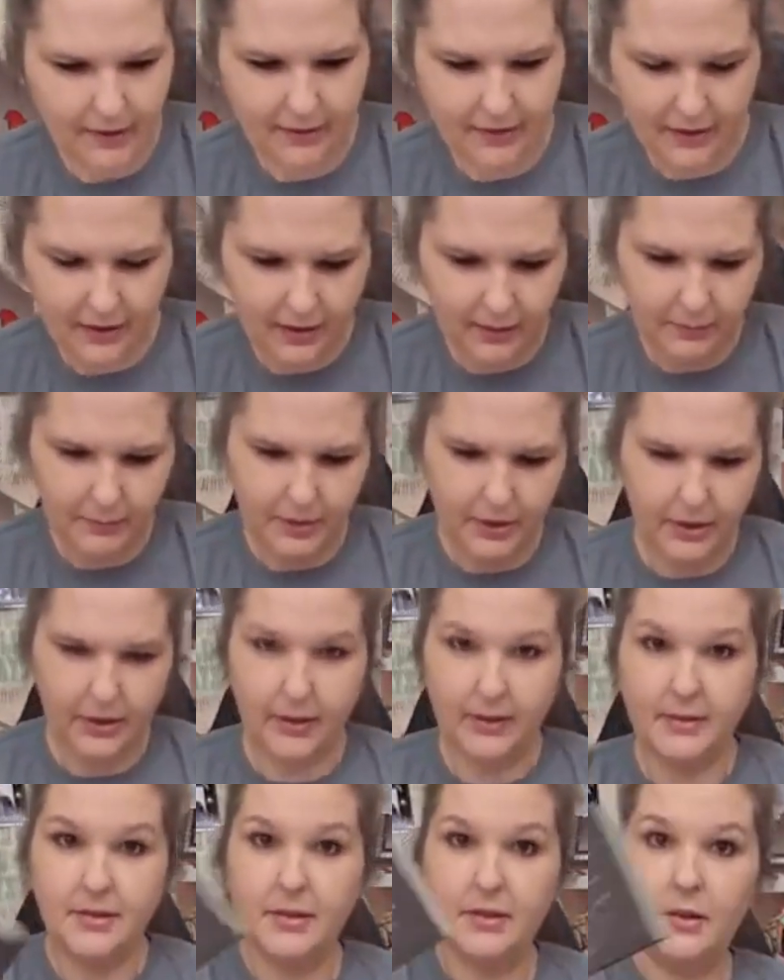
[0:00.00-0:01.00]
I think I'm
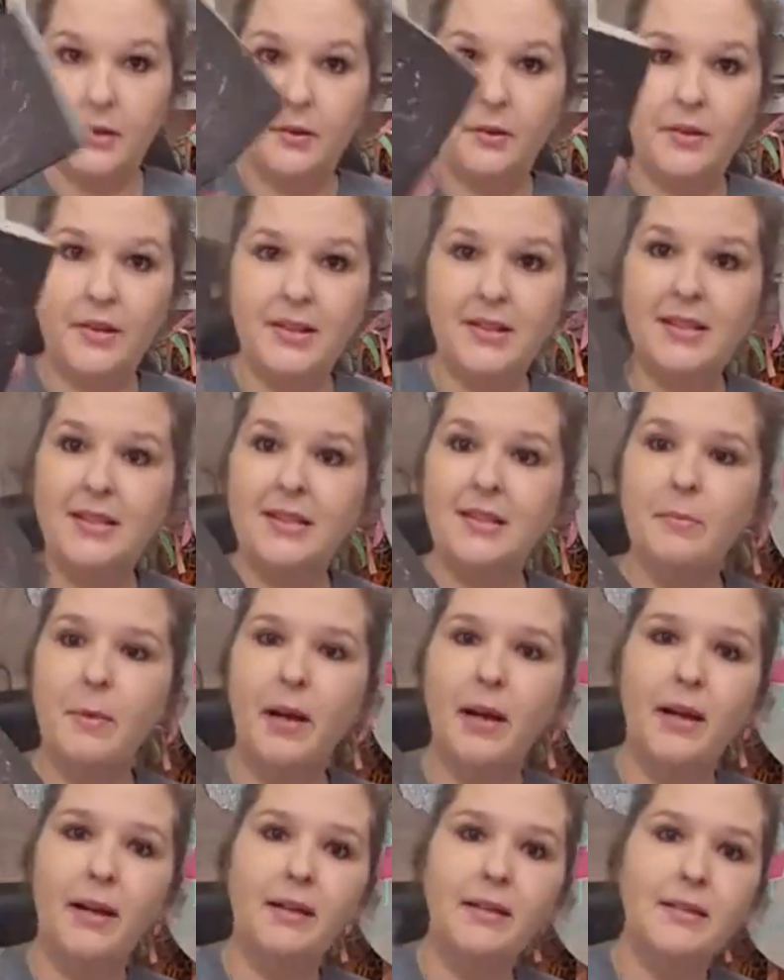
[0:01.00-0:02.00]
good. So this is
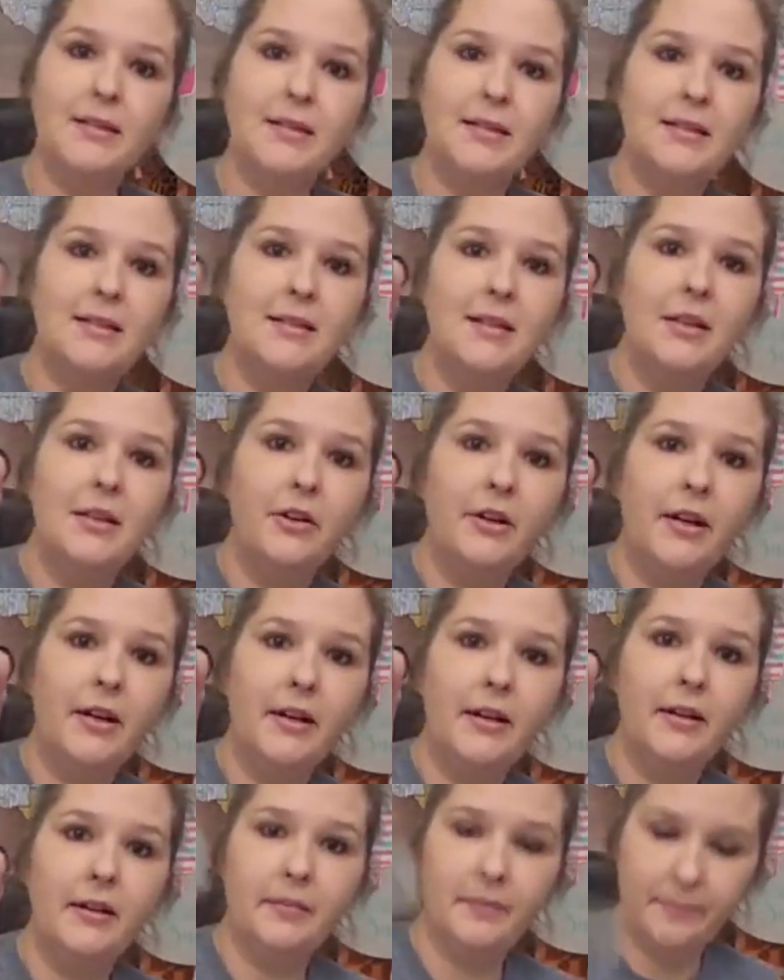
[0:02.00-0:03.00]
my 60
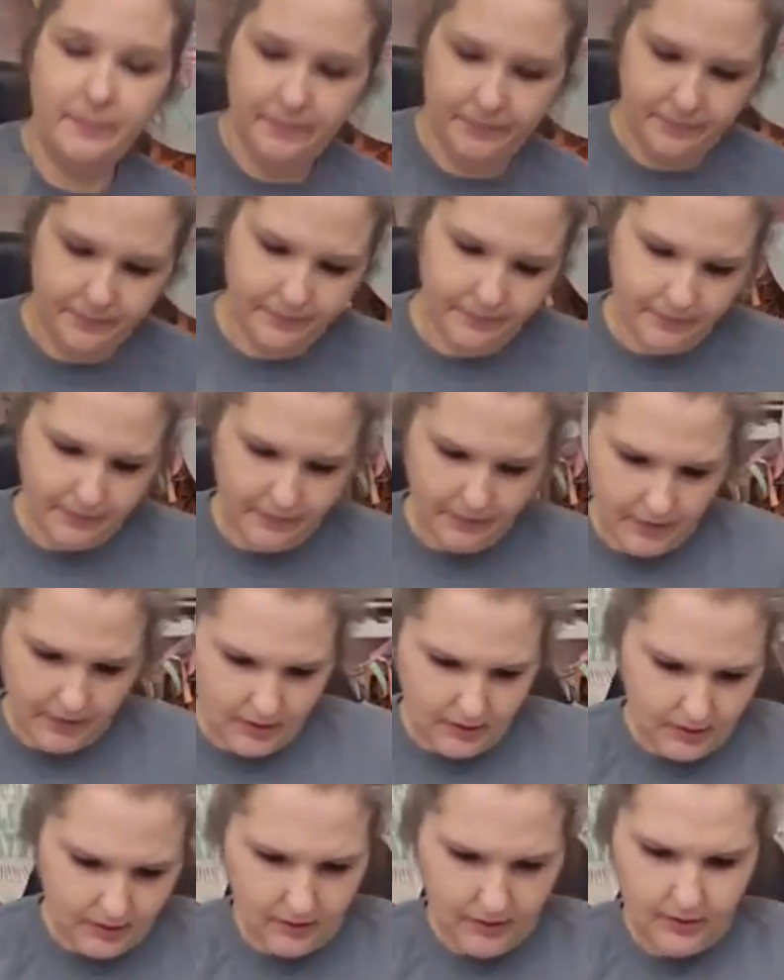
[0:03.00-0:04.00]
grit
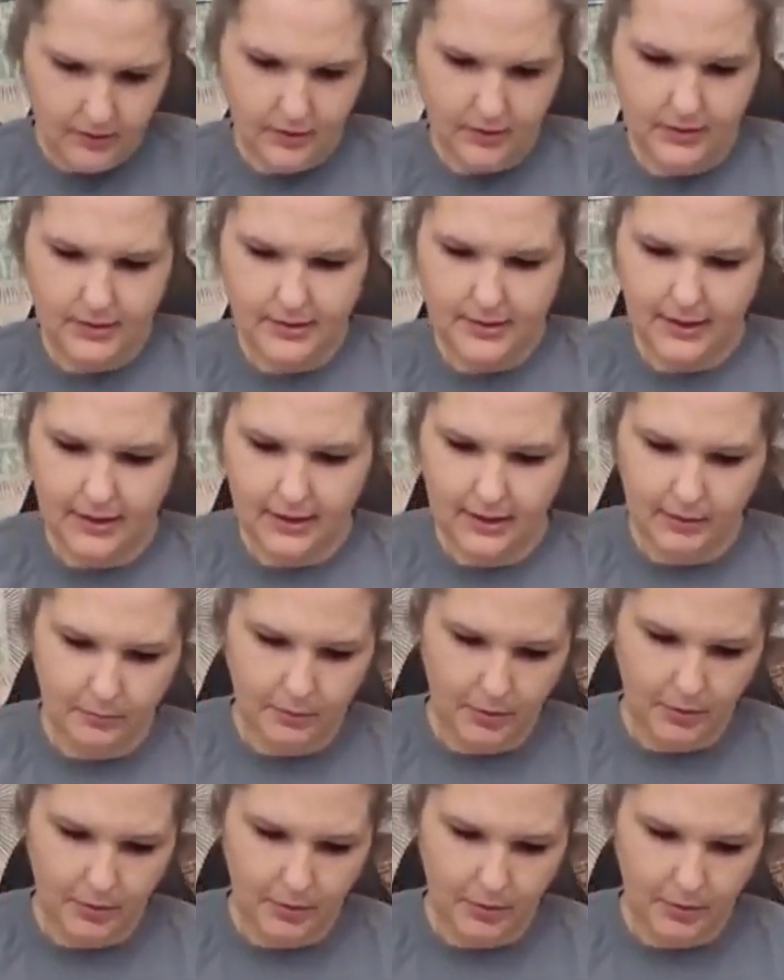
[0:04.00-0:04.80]
sanding